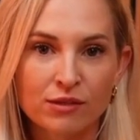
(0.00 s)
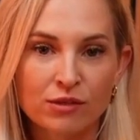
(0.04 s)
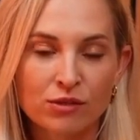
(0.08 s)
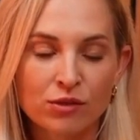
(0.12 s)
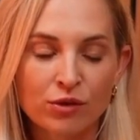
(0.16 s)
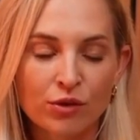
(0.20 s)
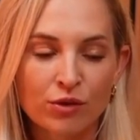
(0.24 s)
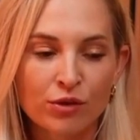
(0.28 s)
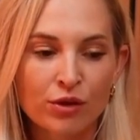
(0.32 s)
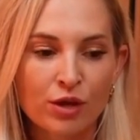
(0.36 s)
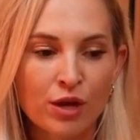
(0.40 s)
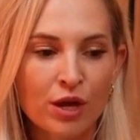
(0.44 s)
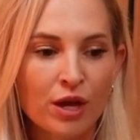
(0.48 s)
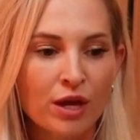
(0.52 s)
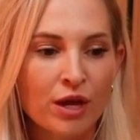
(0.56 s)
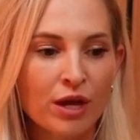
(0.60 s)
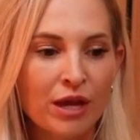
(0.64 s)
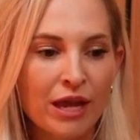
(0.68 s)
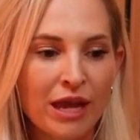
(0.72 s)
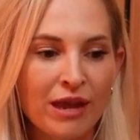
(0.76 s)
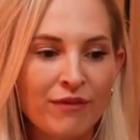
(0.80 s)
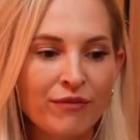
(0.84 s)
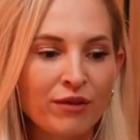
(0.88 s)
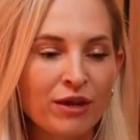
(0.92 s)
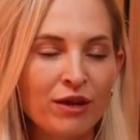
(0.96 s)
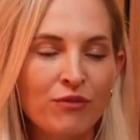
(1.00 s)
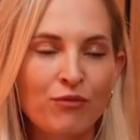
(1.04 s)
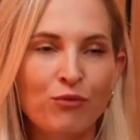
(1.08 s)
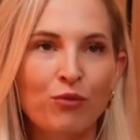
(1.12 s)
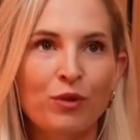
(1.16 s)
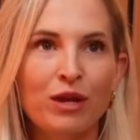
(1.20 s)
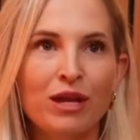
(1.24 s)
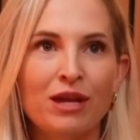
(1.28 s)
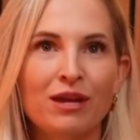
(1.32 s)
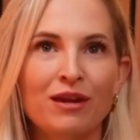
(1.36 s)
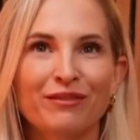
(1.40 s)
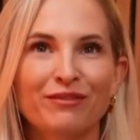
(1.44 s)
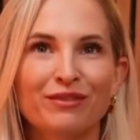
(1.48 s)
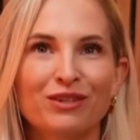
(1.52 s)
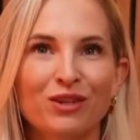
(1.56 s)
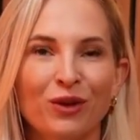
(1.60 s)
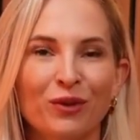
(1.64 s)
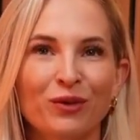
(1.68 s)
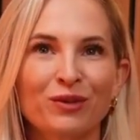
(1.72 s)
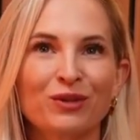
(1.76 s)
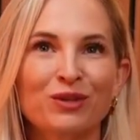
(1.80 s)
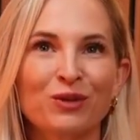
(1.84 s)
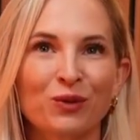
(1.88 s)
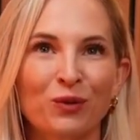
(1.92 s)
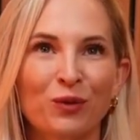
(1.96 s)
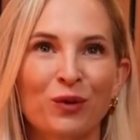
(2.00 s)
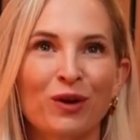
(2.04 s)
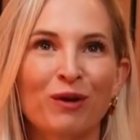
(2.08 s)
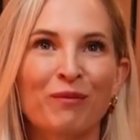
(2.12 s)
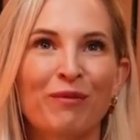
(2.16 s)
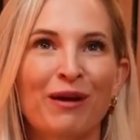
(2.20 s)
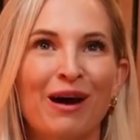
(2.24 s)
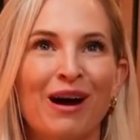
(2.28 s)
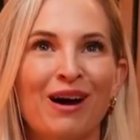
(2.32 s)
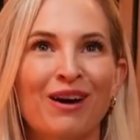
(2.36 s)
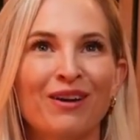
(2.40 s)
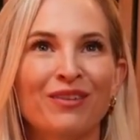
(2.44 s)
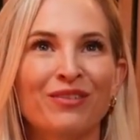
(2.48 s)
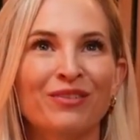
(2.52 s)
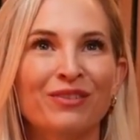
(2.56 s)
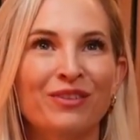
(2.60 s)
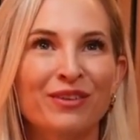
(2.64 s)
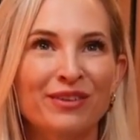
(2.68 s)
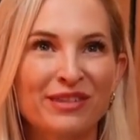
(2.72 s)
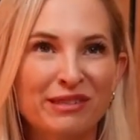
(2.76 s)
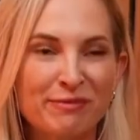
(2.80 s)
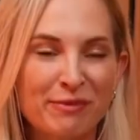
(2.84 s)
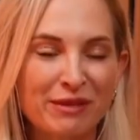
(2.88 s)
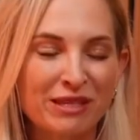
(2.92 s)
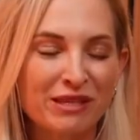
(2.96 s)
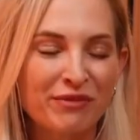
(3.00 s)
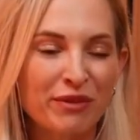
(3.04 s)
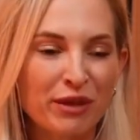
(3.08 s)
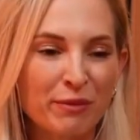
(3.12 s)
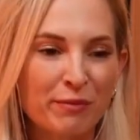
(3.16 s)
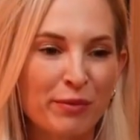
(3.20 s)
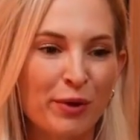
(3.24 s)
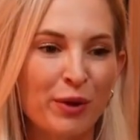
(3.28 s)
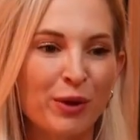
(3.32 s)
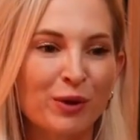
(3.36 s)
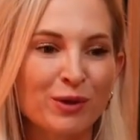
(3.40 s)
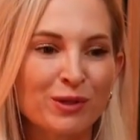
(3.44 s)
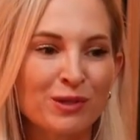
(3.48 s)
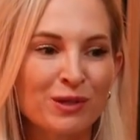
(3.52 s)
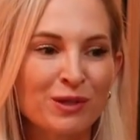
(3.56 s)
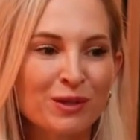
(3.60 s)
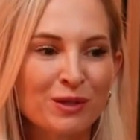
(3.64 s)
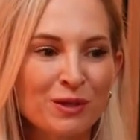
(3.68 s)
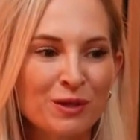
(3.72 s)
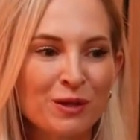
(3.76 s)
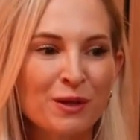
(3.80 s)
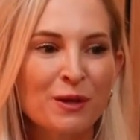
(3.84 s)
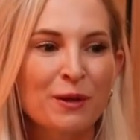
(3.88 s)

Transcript: So even if we don't talk about the specific person,